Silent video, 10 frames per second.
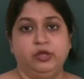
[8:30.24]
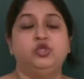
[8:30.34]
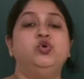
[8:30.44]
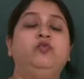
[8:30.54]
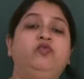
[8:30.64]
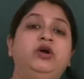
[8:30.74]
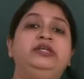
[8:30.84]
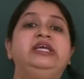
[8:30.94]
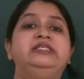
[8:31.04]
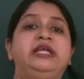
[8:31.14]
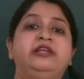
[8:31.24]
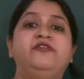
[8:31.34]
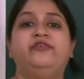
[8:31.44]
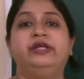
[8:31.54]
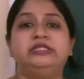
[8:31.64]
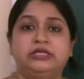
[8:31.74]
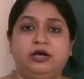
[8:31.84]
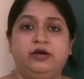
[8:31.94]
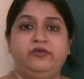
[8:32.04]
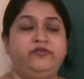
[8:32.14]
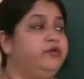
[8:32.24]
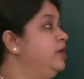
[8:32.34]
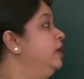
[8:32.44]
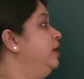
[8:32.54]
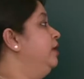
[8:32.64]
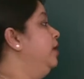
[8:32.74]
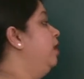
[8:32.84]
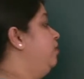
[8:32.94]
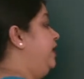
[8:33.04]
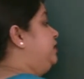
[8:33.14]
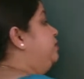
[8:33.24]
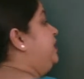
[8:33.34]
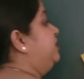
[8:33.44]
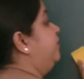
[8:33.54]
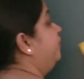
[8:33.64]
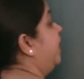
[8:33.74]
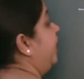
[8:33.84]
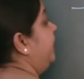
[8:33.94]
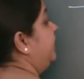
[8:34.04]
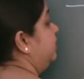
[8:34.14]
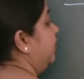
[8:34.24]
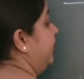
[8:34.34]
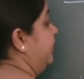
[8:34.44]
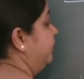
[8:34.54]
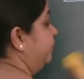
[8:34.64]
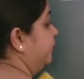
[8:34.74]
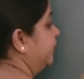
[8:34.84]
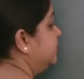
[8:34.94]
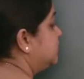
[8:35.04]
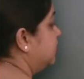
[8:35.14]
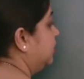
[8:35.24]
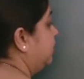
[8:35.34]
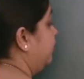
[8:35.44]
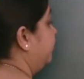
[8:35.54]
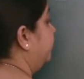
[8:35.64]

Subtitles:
So what is indifference curve? Now let me define the indifference curve.